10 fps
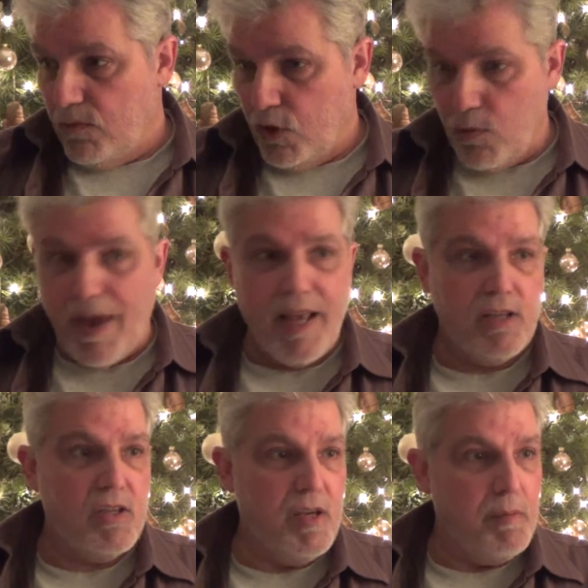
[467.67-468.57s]

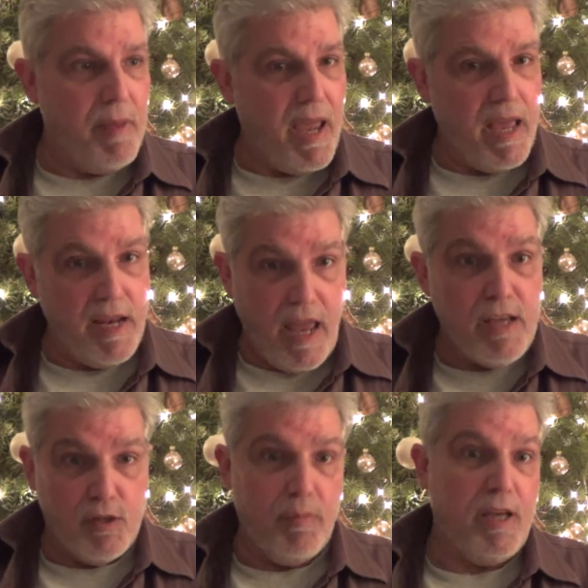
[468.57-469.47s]
humanity and man
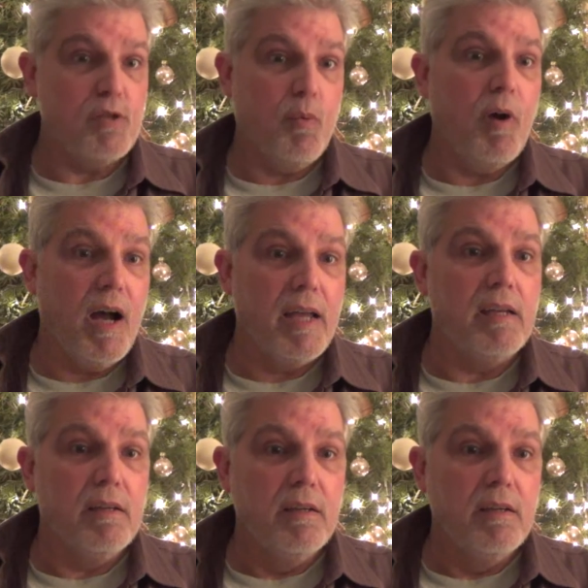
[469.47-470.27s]
as the best wine.